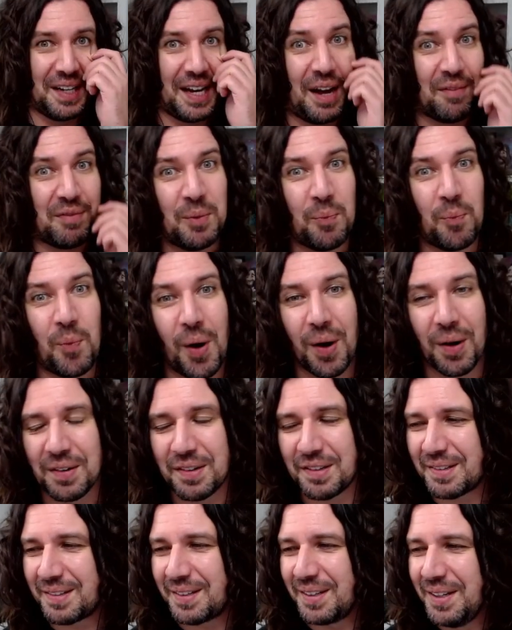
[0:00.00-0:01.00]
having
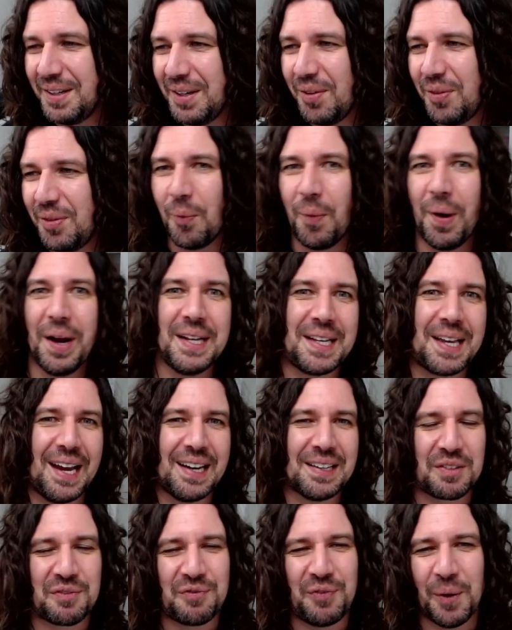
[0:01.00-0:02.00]
watched the
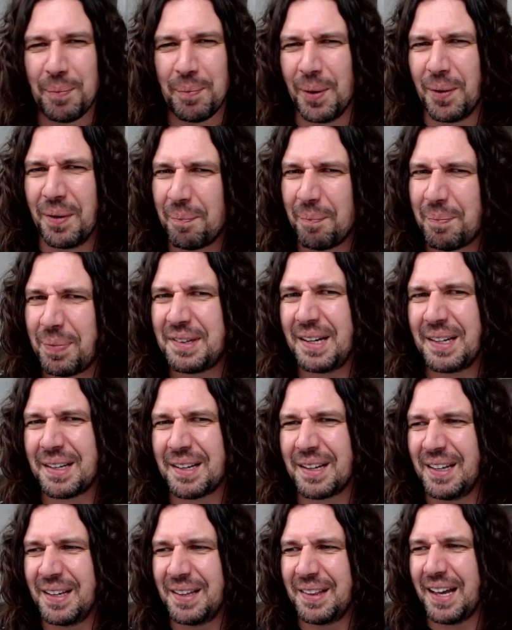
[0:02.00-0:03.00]
weekend's football and
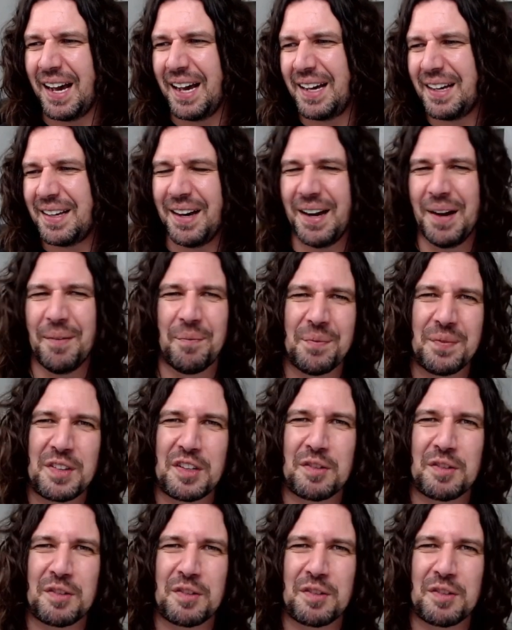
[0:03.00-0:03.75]
particularly that um,